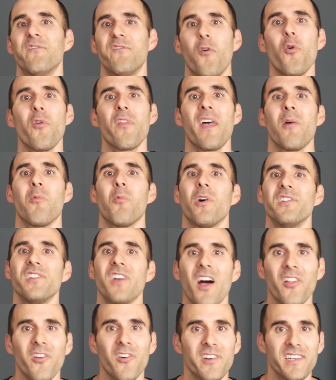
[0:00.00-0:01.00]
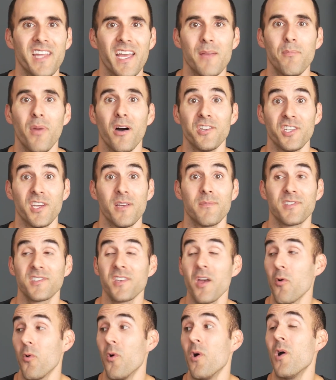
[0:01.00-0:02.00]
for that $1 a day budget.
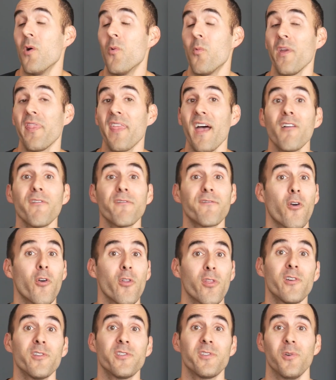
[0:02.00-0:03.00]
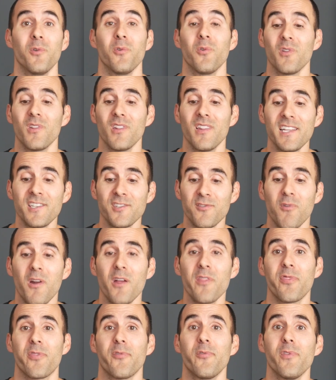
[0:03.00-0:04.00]
So without further ado, let's
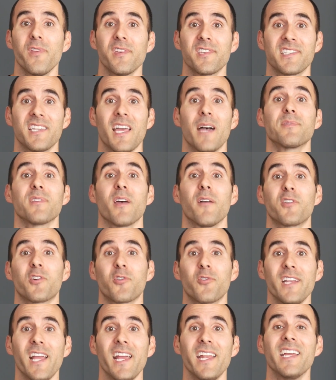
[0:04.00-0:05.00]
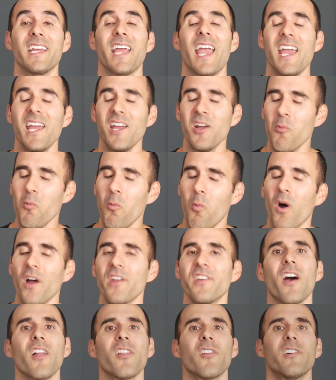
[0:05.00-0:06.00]
run through the steps of creating a
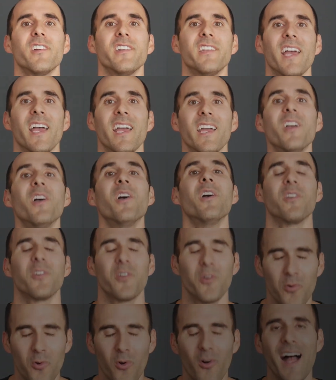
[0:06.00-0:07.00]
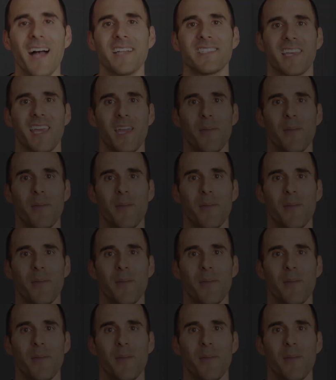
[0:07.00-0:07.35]
$1 a day Google Ads